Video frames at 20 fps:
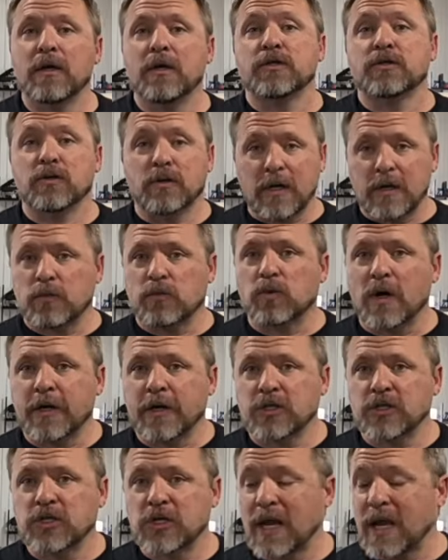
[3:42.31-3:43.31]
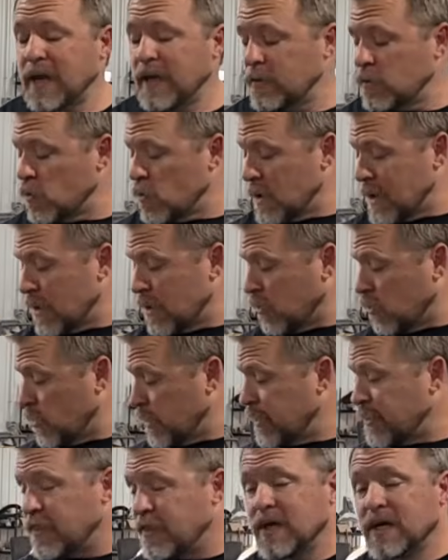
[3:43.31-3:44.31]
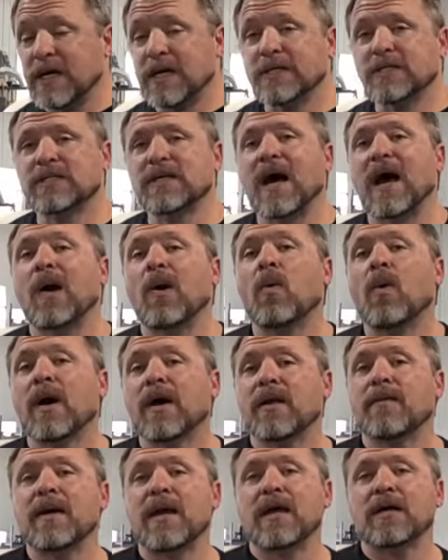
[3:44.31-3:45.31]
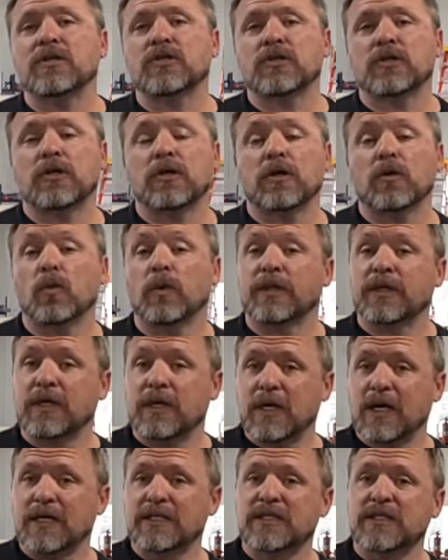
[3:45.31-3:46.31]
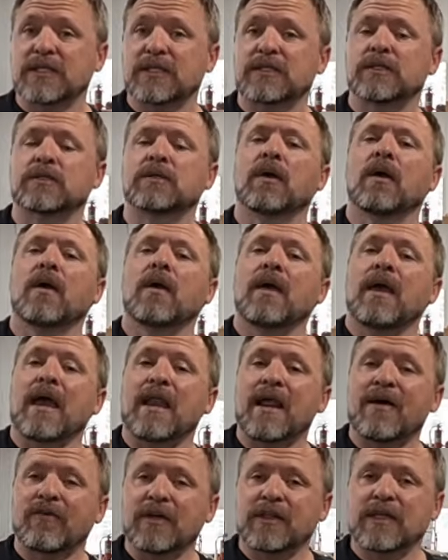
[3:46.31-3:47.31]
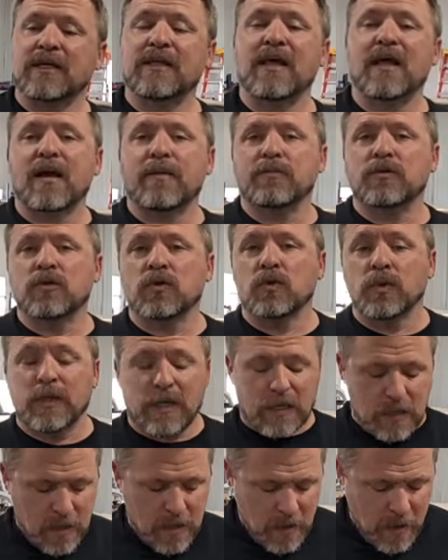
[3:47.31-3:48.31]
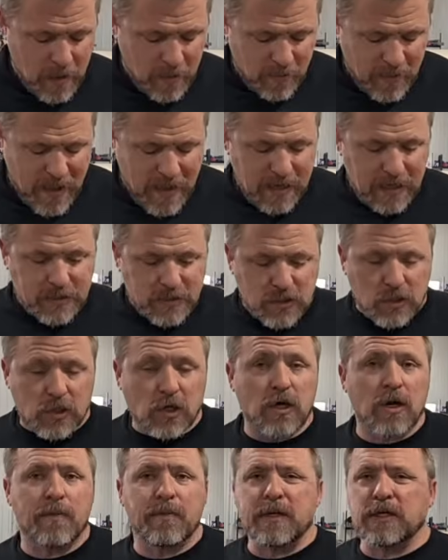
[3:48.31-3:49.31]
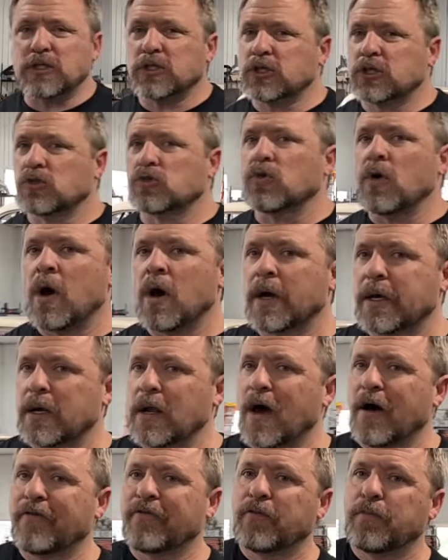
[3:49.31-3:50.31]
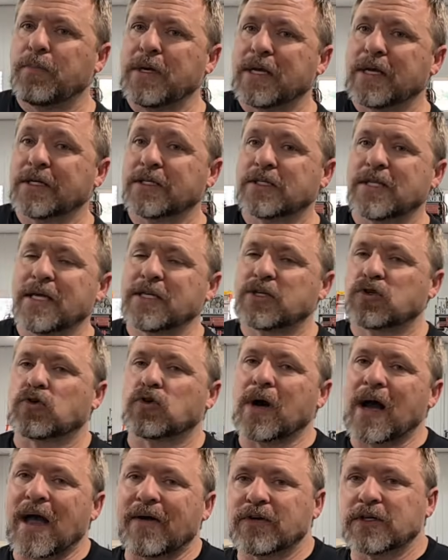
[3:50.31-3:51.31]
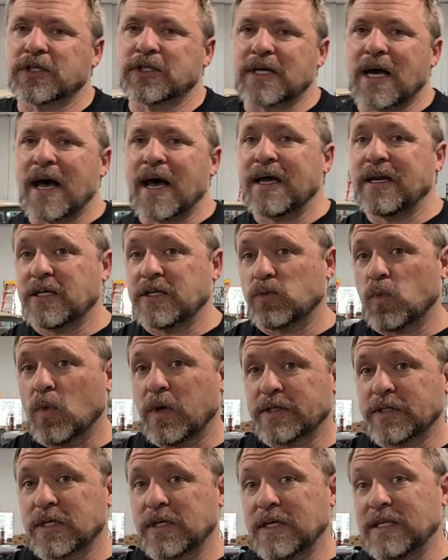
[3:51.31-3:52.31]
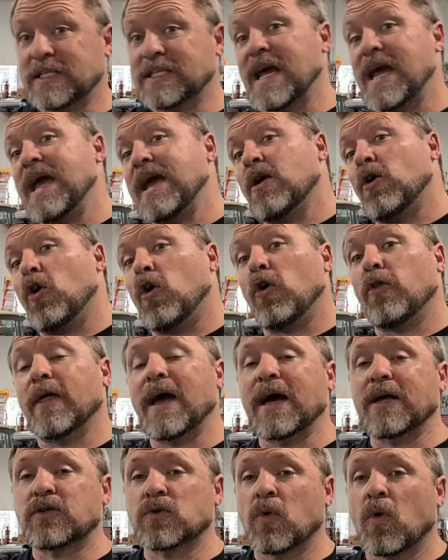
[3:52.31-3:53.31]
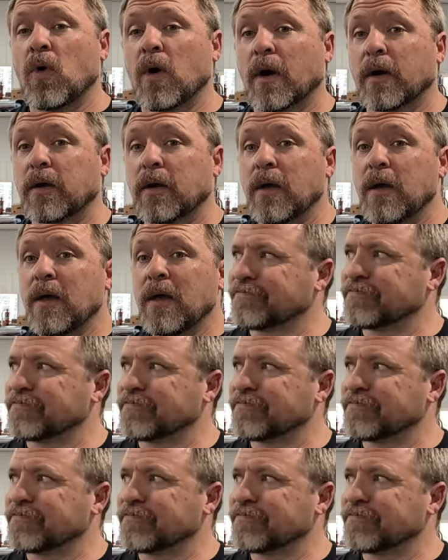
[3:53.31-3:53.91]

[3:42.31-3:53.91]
So they'd run a chain. Well, with this, I wanna make sure with gussets and everything that I'm doing that it's gonna be strong enough, because this driver side is what's gonna take all that torque.